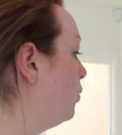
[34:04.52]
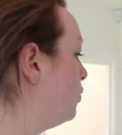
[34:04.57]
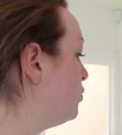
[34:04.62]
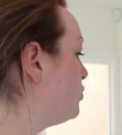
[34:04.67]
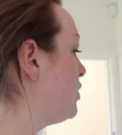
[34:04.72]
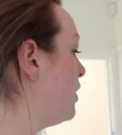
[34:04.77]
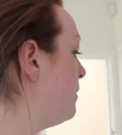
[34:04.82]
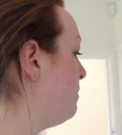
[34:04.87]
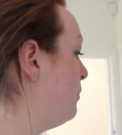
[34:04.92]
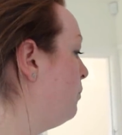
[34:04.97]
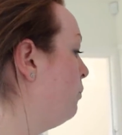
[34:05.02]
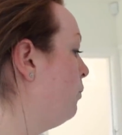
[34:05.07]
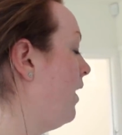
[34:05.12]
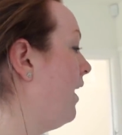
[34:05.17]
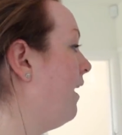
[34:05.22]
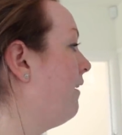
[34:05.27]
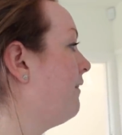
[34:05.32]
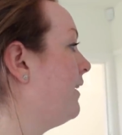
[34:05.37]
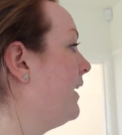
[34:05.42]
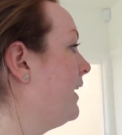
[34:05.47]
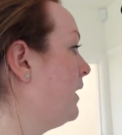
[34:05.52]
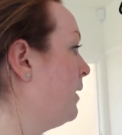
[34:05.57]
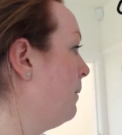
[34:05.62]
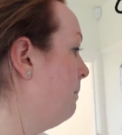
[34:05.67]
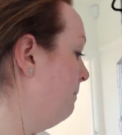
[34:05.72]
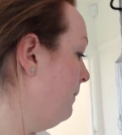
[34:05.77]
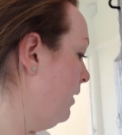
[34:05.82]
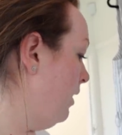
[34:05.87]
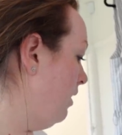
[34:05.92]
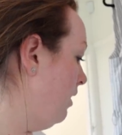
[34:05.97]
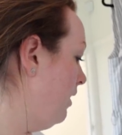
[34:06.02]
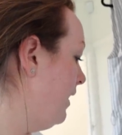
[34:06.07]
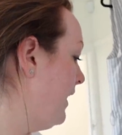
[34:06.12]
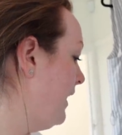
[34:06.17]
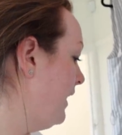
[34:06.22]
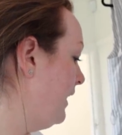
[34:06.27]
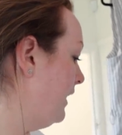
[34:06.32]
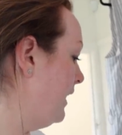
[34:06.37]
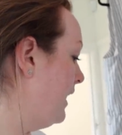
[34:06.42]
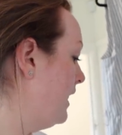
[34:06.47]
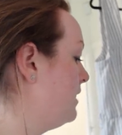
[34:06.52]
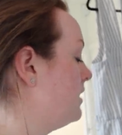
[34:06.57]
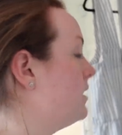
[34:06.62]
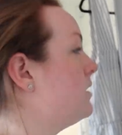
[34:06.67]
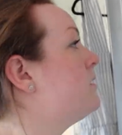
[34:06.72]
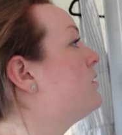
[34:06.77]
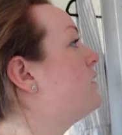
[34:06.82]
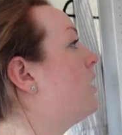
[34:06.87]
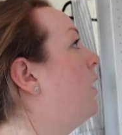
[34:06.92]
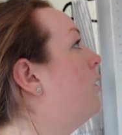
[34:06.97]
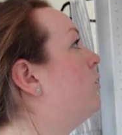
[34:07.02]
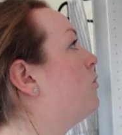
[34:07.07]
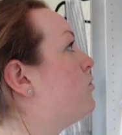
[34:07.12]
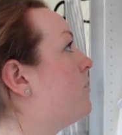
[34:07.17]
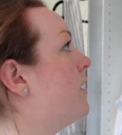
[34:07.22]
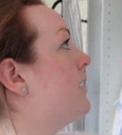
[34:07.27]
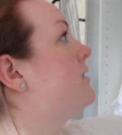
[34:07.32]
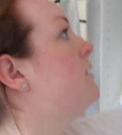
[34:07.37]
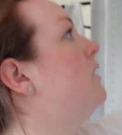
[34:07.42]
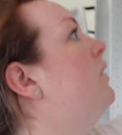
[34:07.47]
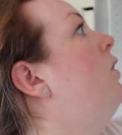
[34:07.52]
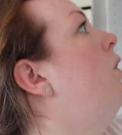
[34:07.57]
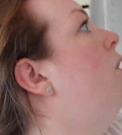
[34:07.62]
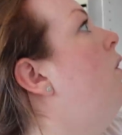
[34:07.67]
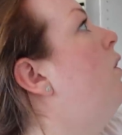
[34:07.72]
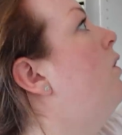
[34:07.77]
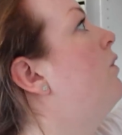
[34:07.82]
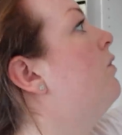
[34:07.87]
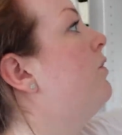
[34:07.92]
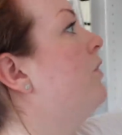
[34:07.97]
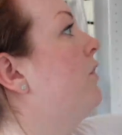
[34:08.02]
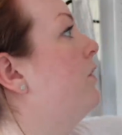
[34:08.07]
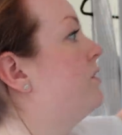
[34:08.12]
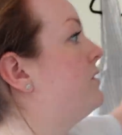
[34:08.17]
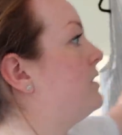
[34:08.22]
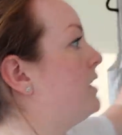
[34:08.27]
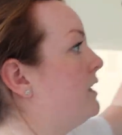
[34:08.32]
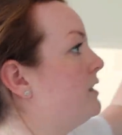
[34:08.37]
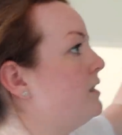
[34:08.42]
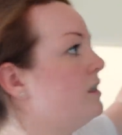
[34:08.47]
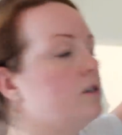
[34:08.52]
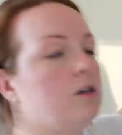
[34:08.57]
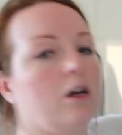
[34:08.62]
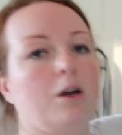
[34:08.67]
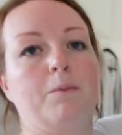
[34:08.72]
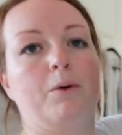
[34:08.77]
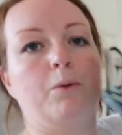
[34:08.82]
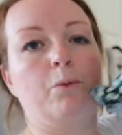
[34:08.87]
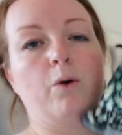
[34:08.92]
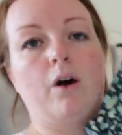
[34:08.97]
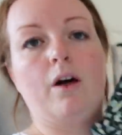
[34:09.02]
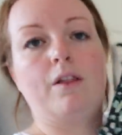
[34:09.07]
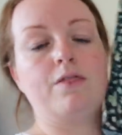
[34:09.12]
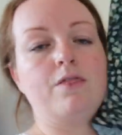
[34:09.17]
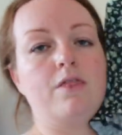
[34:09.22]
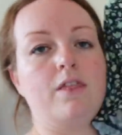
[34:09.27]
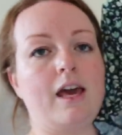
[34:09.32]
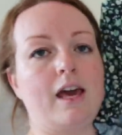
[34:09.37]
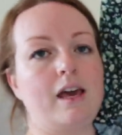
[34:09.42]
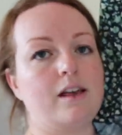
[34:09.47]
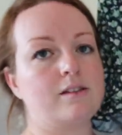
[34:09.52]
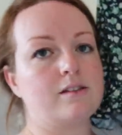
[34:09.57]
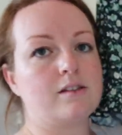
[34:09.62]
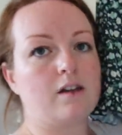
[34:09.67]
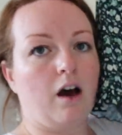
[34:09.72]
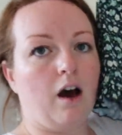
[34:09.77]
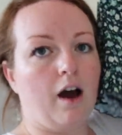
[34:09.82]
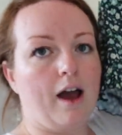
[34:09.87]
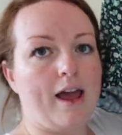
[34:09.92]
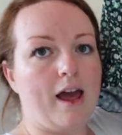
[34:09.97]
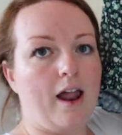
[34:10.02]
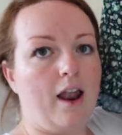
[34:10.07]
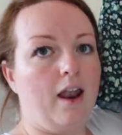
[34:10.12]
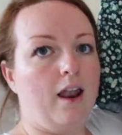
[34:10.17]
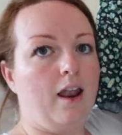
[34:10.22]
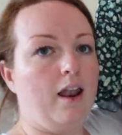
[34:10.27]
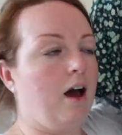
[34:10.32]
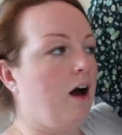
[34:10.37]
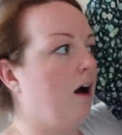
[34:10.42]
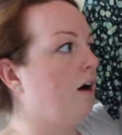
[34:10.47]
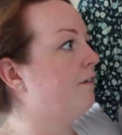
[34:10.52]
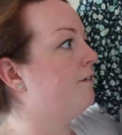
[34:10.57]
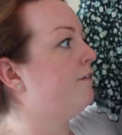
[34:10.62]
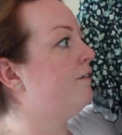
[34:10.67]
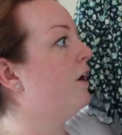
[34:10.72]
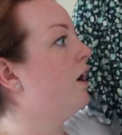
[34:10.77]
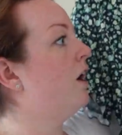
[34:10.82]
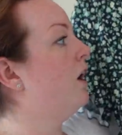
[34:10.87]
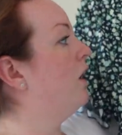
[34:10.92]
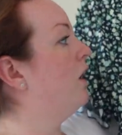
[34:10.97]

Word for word: also been wearing my in the style dress a lot the Stacey solomon one this i love